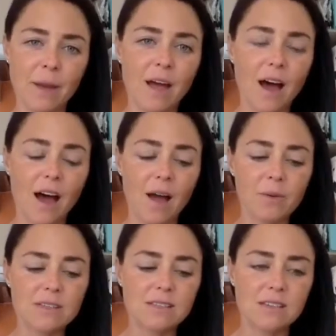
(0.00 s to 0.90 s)
I
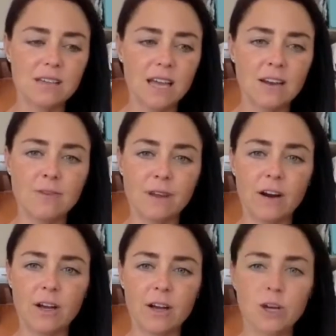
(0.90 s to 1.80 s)
was in a very
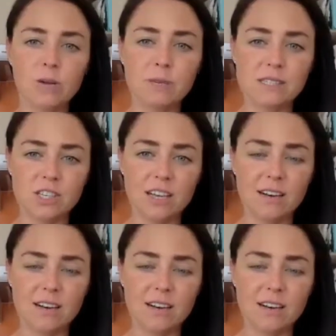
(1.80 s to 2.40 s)
good position.